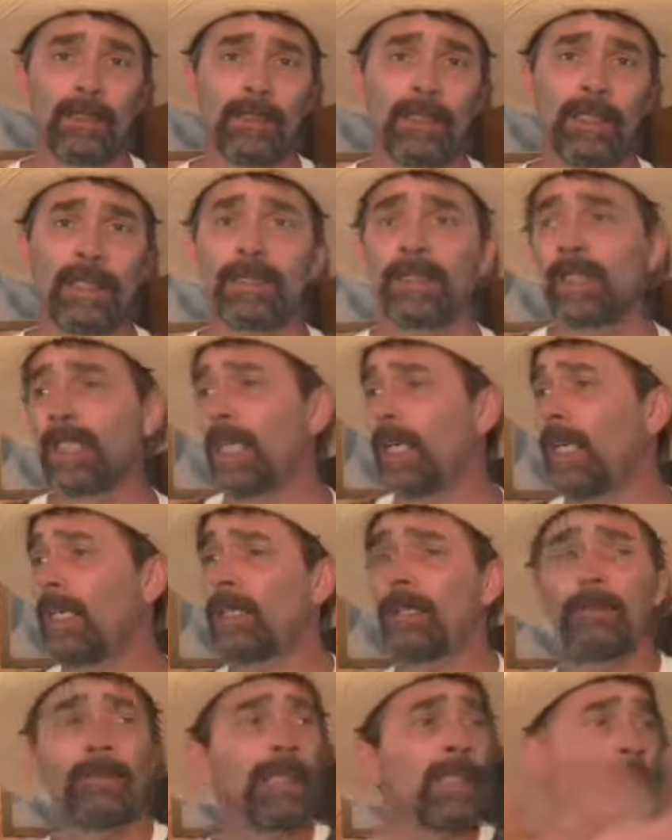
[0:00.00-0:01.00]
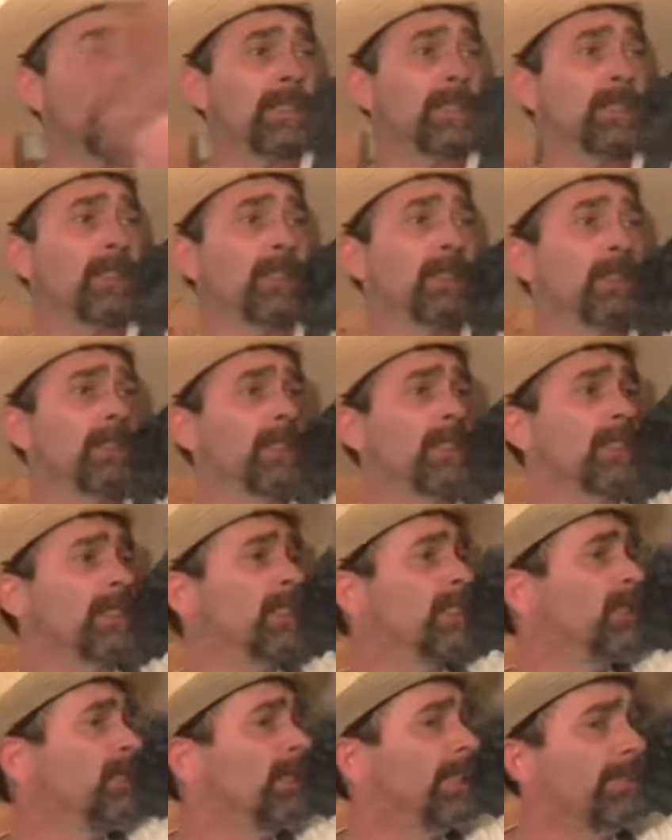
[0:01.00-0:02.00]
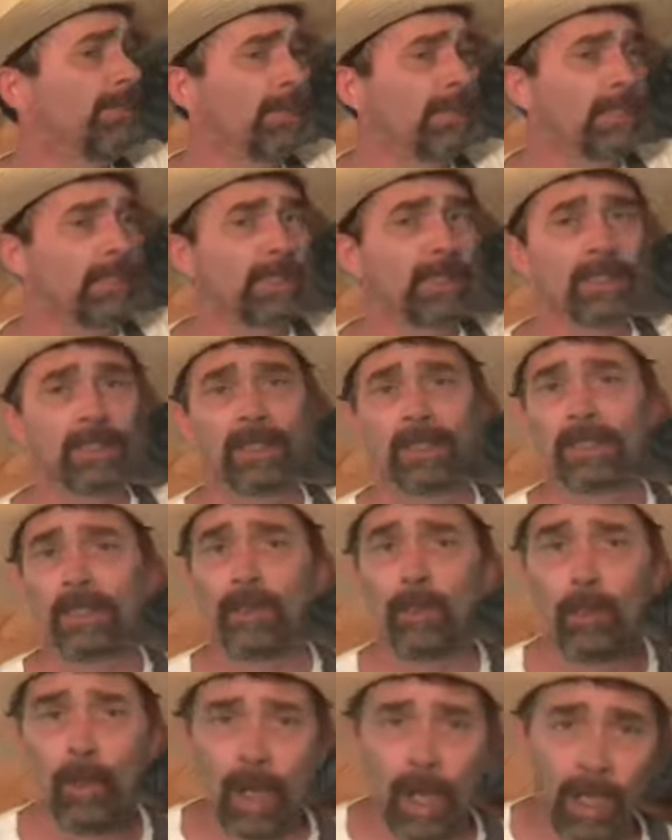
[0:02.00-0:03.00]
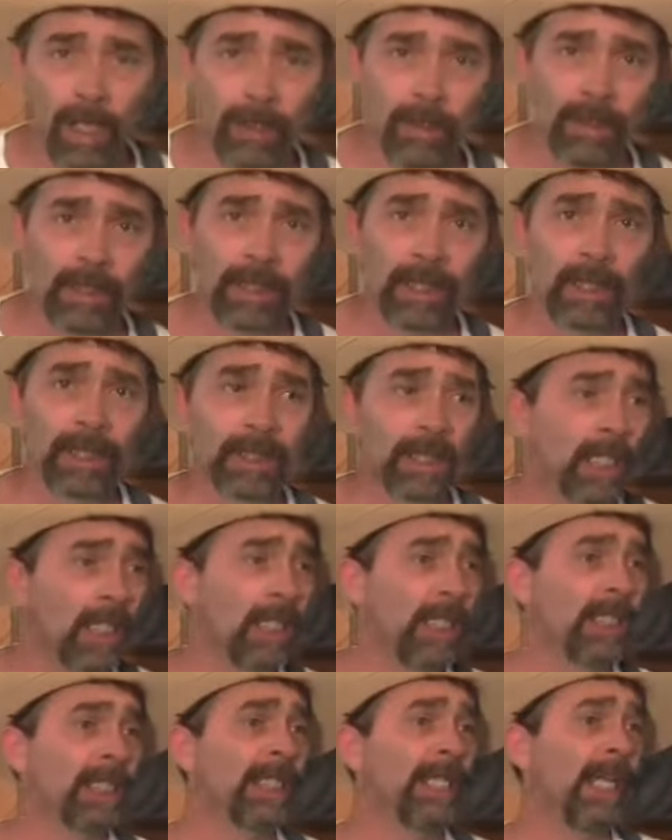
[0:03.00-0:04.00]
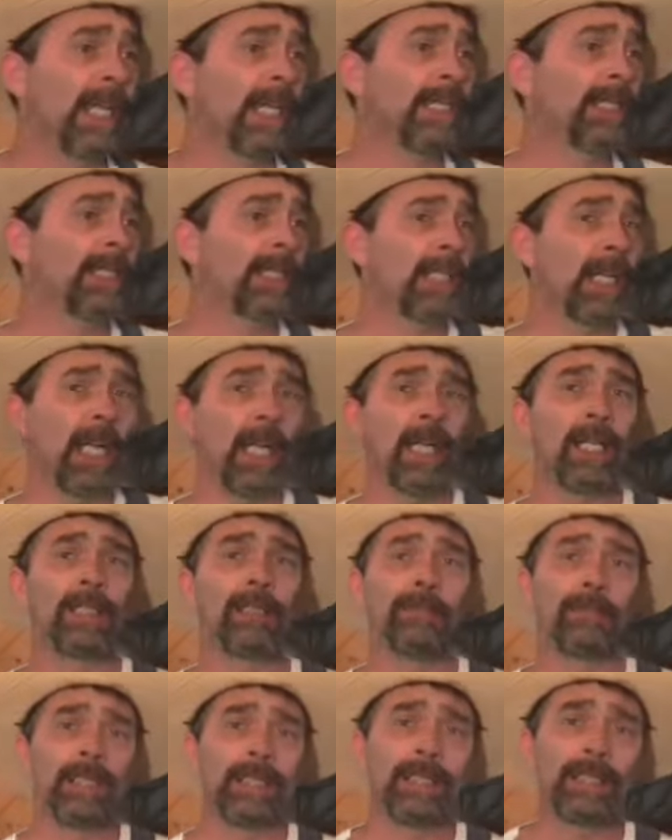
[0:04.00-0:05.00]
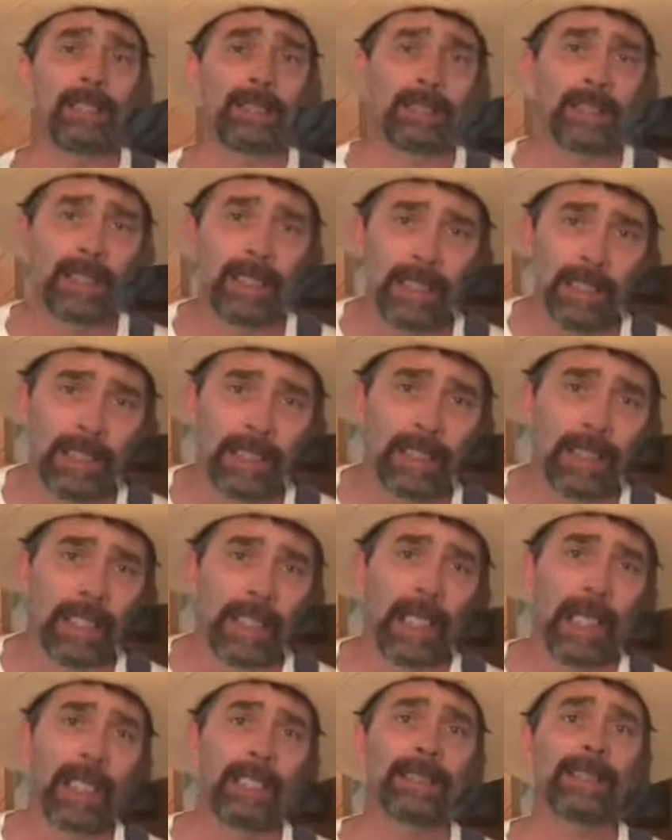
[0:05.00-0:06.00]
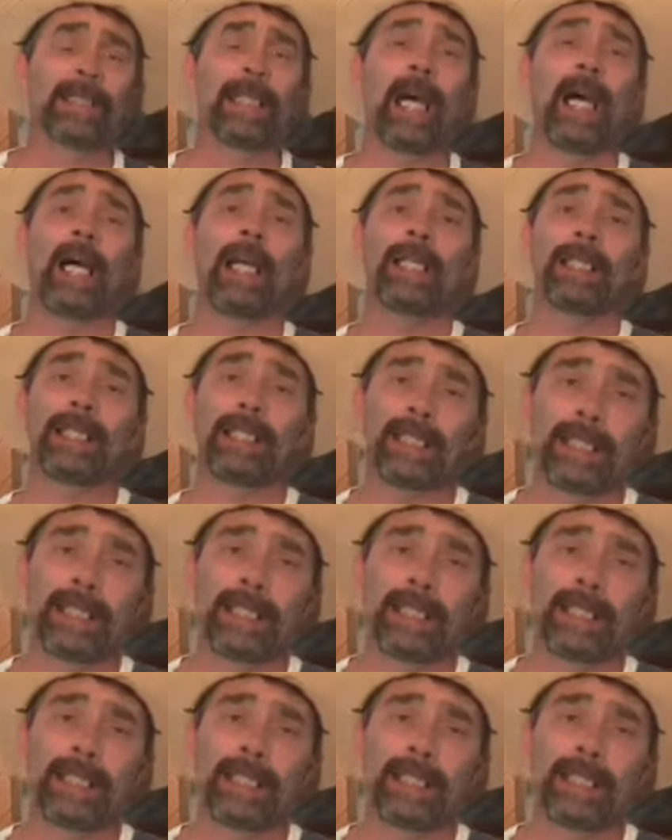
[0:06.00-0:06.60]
Is God amongst us? Does he live with us? Does he walk with us? Can God be seen? And God